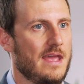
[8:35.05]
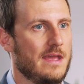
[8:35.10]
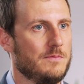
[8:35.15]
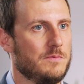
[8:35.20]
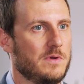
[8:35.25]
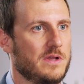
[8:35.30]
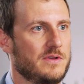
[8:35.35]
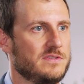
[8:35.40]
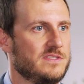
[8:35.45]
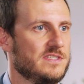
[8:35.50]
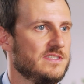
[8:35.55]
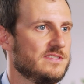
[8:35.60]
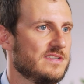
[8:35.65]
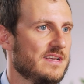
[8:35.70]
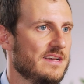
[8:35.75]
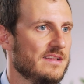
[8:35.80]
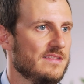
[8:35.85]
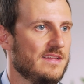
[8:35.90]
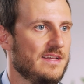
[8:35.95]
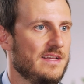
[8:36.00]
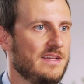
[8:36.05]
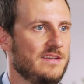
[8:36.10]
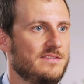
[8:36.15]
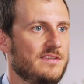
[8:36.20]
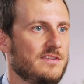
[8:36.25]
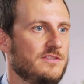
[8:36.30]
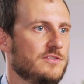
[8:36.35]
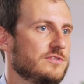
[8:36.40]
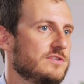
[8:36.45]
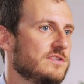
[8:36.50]
we would just get leads
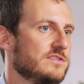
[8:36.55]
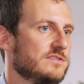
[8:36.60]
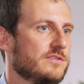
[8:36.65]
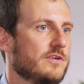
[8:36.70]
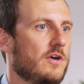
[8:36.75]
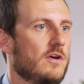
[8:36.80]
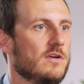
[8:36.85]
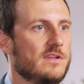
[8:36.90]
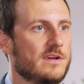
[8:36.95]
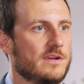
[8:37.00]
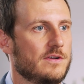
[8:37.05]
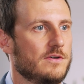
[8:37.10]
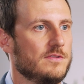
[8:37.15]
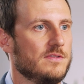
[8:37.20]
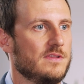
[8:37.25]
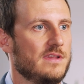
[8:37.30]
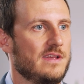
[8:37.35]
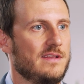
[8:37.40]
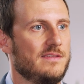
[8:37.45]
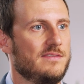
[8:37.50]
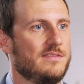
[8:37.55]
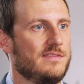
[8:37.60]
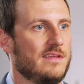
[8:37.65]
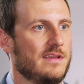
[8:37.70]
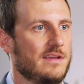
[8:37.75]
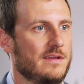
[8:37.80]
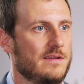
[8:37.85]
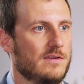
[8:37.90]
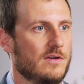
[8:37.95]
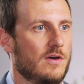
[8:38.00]
and you're just calling on leads
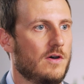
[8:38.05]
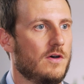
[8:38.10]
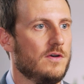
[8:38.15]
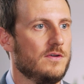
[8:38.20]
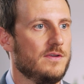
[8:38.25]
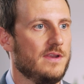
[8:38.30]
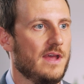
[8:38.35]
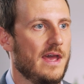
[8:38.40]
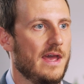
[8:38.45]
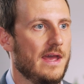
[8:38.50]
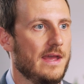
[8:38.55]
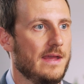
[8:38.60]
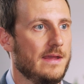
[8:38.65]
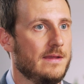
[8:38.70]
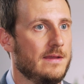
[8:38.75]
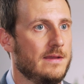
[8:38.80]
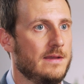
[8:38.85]
all day.